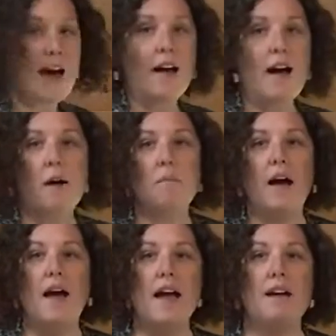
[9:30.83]
up,
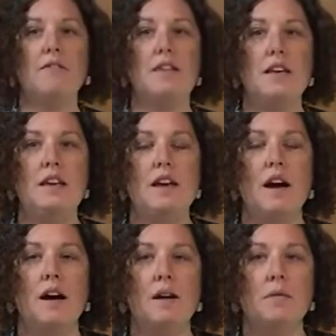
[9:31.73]
I have the
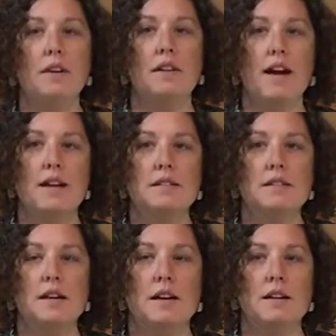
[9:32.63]
glass
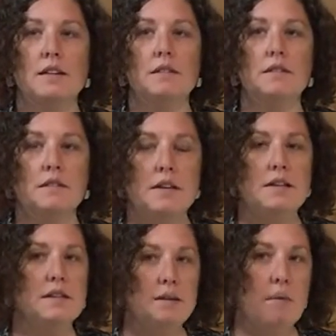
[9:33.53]

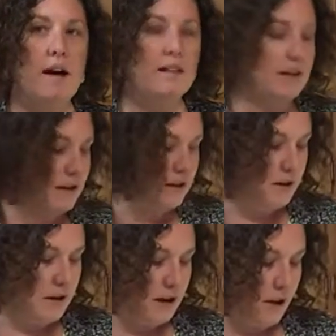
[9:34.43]
Instant Pot lid.
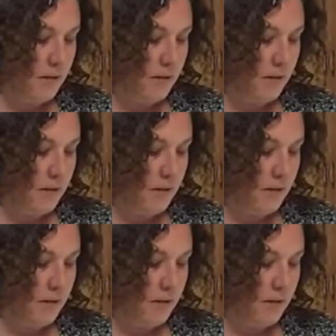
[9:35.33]
I'm